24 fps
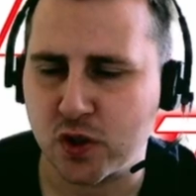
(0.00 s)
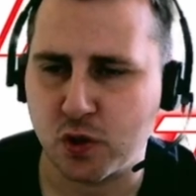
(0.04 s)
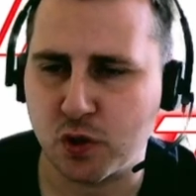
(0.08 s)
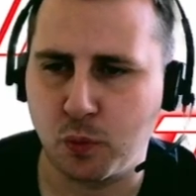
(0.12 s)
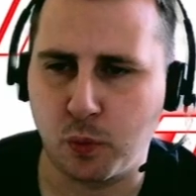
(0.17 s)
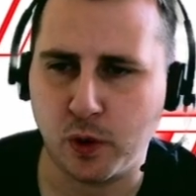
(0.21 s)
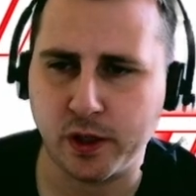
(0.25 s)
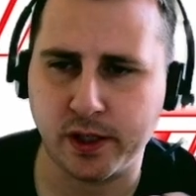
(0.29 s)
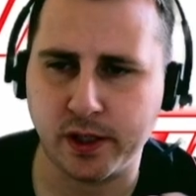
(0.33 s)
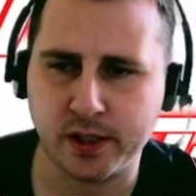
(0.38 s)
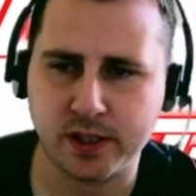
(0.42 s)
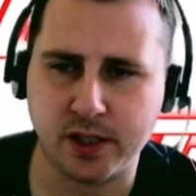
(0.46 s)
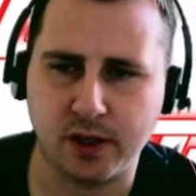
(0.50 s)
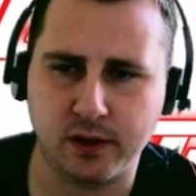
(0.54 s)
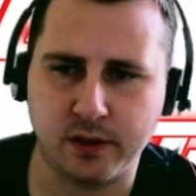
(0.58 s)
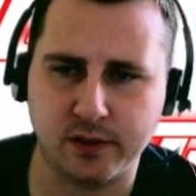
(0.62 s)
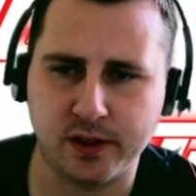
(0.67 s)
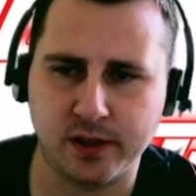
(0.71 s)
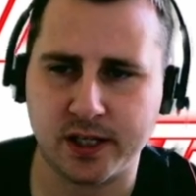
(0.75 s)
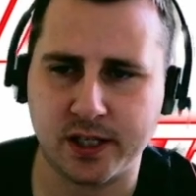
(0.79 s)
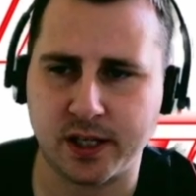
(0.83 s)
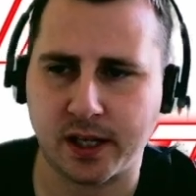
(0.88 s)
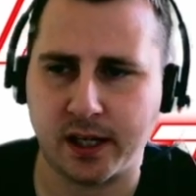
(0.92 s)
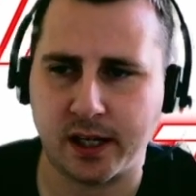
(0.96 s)
what you see on the
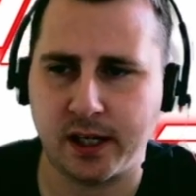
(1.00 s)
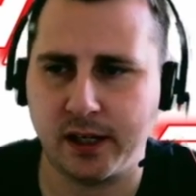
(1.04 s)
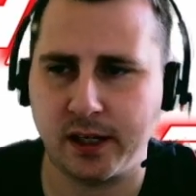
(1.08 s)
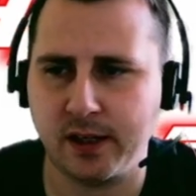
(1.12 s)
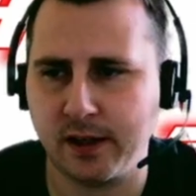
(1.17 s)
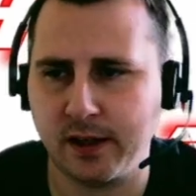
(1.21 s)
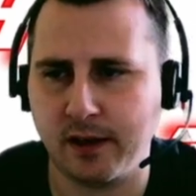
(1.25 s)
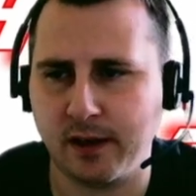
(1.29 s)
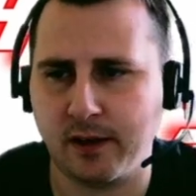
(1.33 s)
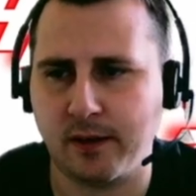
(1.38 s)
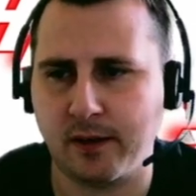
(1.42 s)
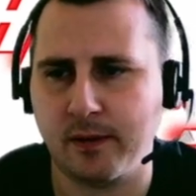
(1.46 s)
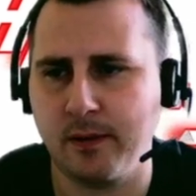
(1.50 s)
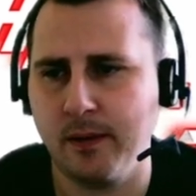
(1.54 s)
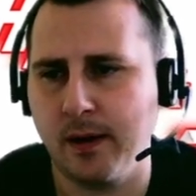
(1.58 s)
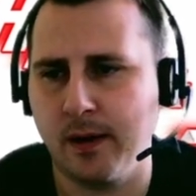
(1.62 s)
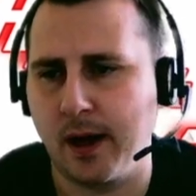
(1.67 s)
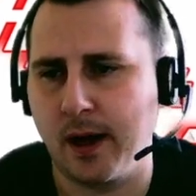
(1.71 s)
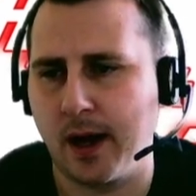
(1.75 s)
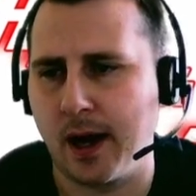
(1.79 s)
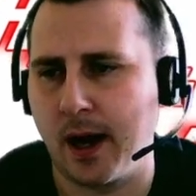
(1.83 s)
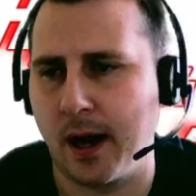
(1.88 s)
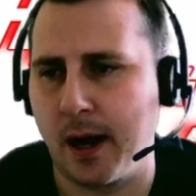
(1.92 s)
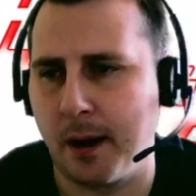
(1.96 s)
screen here,
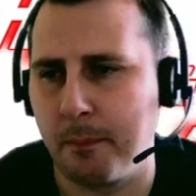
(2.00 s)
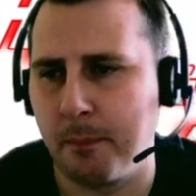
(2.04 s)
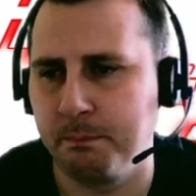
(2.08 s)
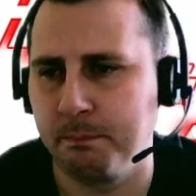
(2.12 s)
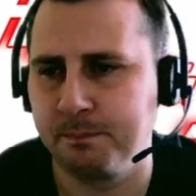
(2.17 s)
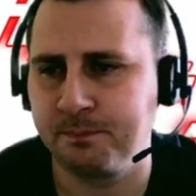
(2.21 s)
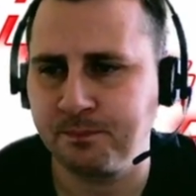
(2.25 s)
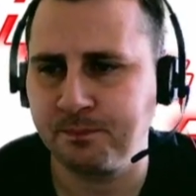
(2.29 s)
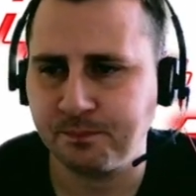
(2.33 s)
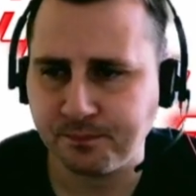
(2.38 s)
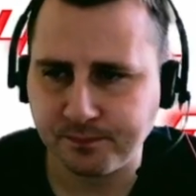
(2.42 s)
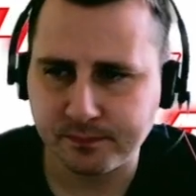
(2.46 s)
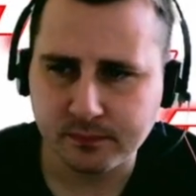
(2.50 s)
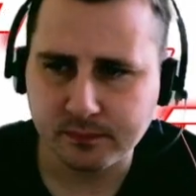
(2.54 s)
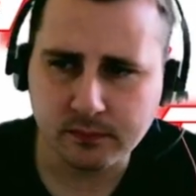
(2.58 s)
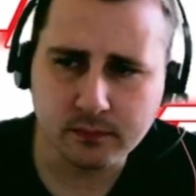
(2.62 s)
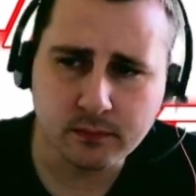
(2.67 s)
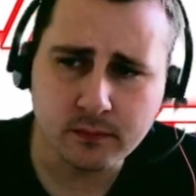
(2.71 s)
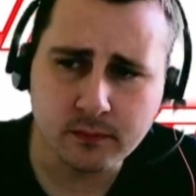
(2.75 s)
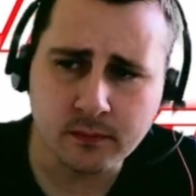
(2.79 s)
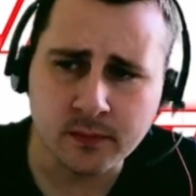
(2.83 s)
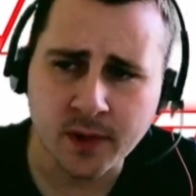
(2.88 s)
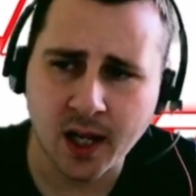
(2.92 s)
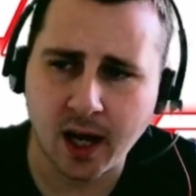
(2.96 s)

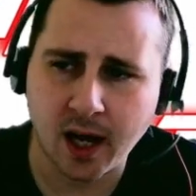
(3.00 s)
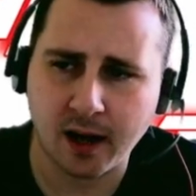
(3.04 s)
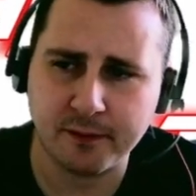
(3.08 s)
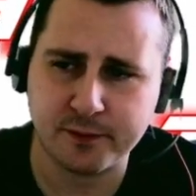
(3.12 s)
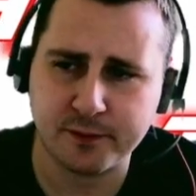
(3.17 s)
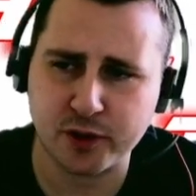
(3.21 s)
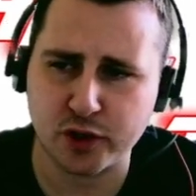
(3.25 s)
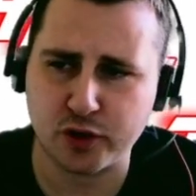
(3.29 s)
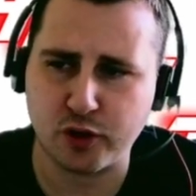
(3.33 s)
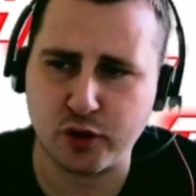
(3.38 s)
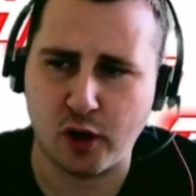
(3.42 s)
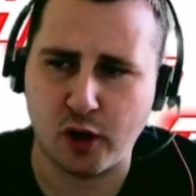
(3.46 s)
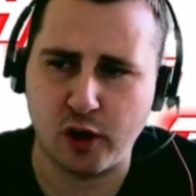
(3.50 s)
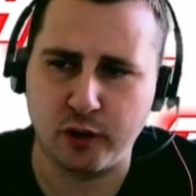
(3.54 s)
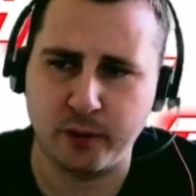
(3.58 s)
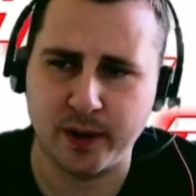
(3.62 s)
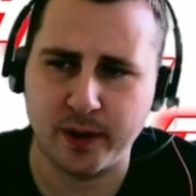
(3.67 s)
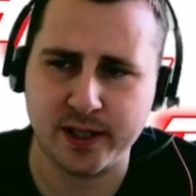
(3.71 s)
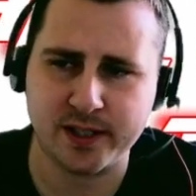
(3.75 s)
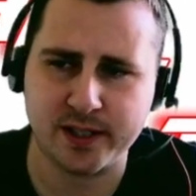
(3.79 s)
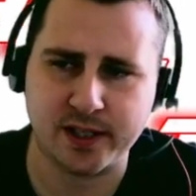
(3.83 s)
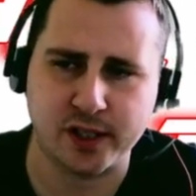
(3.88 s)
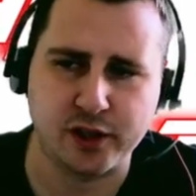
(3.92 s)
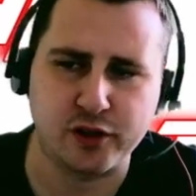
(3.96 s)
I've just got a
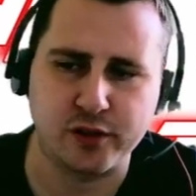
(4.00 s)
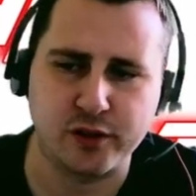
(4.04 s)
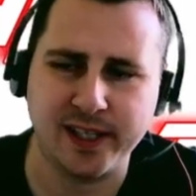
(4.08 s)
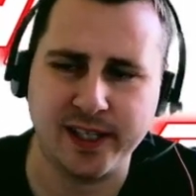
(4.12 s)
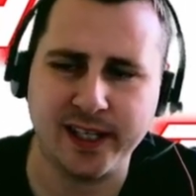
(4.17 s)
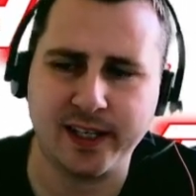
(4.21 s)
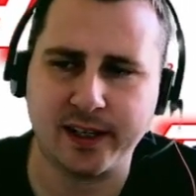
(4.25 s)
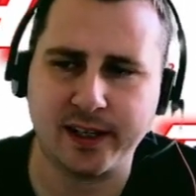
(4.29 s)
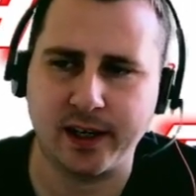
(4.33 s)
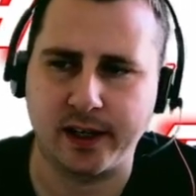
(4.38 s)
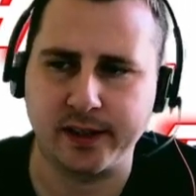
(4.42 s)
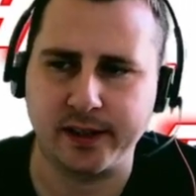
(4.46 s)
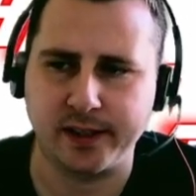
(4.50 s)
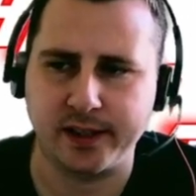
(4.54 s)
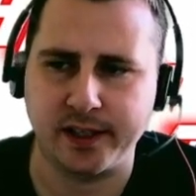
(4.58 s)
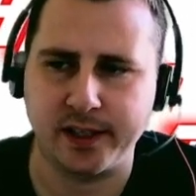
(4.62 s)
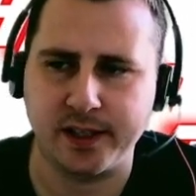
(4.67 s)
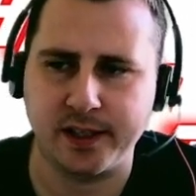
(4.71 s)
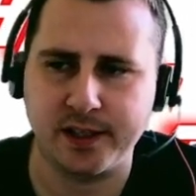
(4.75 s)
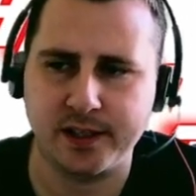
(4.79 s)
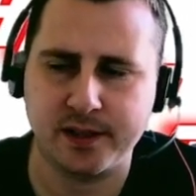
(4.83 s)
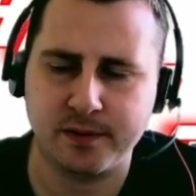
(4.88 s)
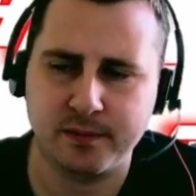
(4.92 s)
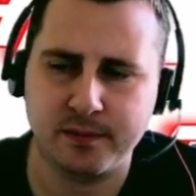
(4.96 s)
list of unique
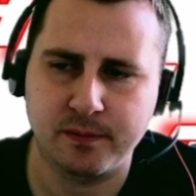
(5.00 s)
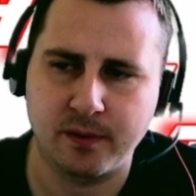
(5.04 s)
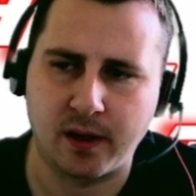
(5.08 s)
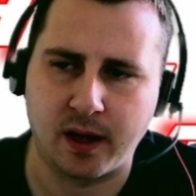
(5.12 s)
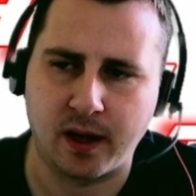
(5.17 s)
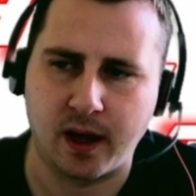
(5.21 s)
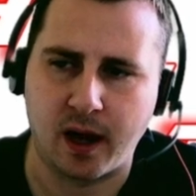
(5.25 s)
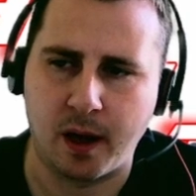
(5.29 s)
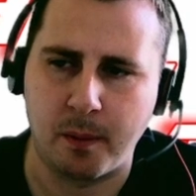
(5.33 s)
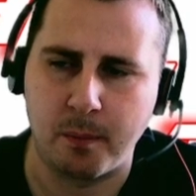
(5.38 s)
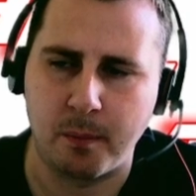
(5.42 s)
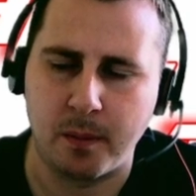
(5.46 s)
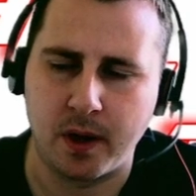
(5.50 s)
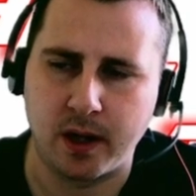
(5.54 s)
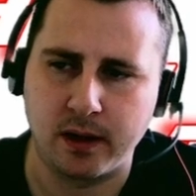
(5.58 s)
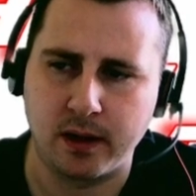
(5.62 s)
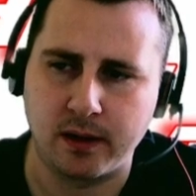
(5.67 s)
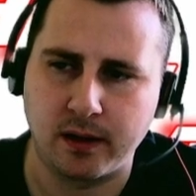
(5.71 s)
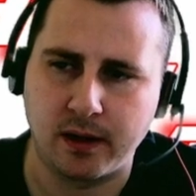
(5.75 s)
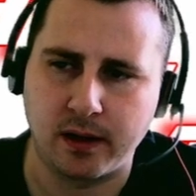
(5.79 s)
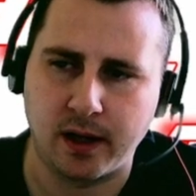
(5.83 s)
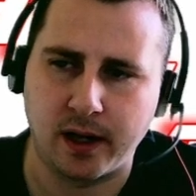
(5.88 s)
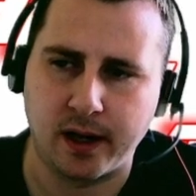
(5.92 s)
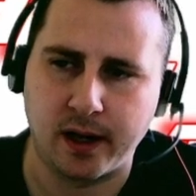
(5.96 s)
IDs, and
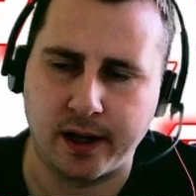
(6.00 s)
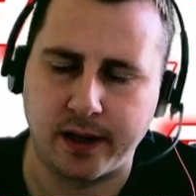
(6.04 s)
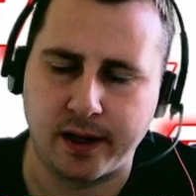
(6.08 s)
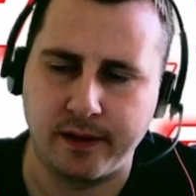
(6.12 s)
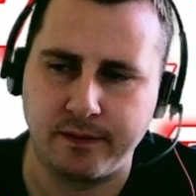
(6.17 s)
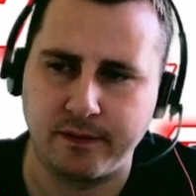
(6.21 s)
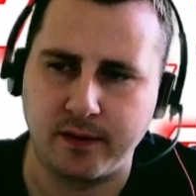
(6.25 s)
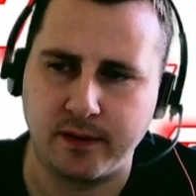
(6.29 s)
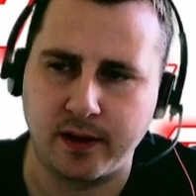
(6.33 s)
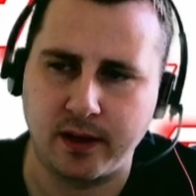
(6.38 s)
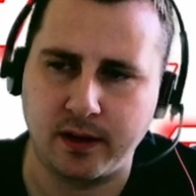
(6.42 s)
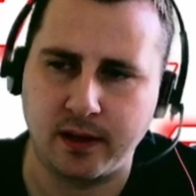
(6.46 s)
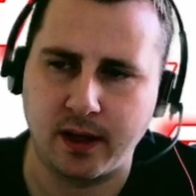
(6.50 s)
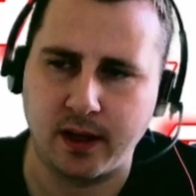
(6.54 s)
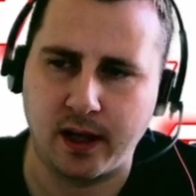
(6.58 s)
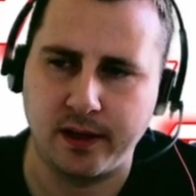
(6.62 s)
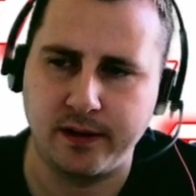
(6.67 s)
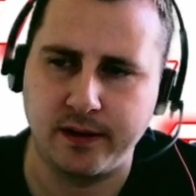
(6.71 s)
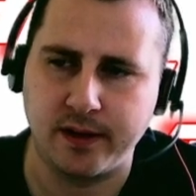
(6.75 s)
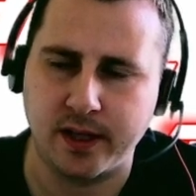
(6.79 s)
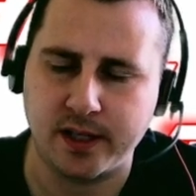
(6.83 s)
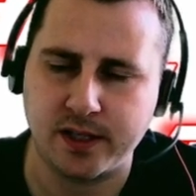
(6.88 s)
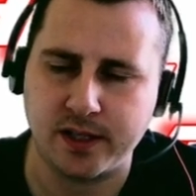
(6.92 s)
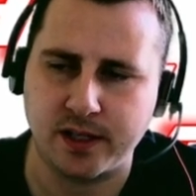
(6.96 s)
in
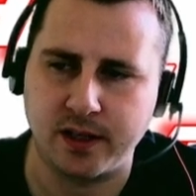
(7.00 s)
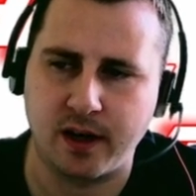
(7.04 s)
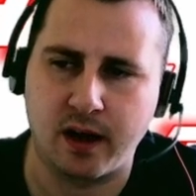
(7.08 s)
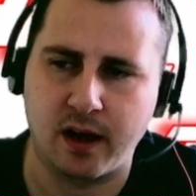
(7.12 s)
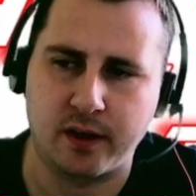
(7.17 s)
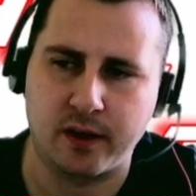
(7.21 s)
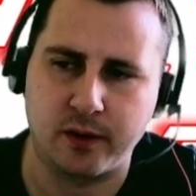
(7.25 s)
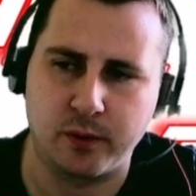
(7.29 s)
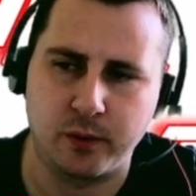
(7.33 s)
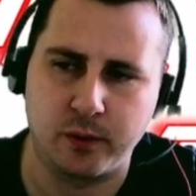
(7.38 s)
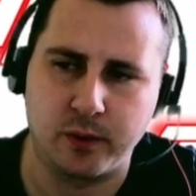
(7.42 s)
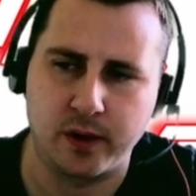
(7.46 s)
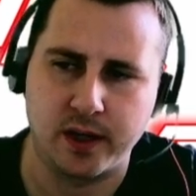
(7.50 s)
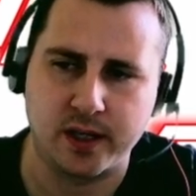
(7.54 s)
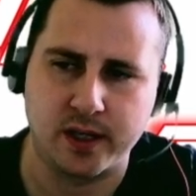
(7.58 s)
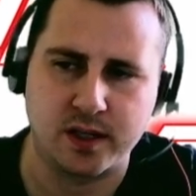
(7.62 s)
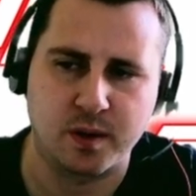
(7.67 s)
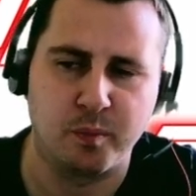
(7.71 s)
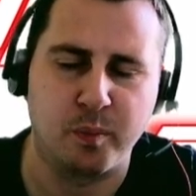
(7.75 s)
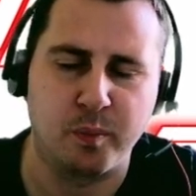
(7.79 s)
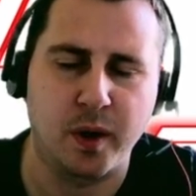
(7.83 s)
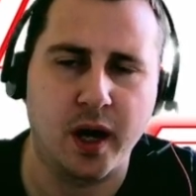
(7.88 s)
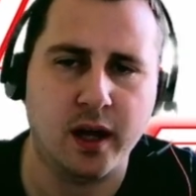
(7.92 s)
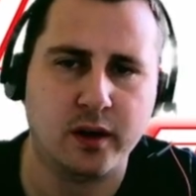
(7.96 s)
this scenario, it's a
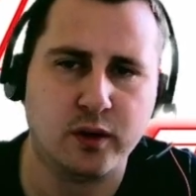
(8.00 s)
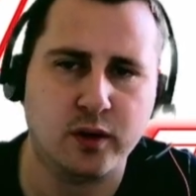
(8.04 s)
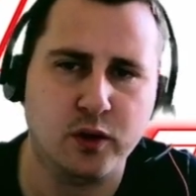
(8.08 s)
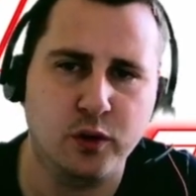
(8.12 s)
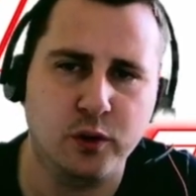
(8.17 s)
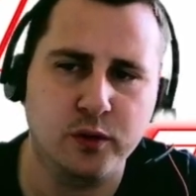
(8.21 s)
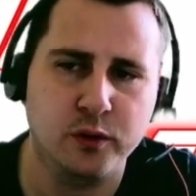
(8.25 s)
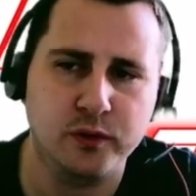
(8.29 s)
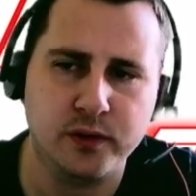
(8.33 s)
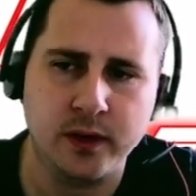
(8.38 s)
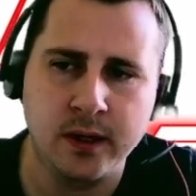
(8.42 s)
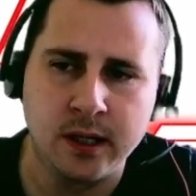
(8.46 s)
barcode.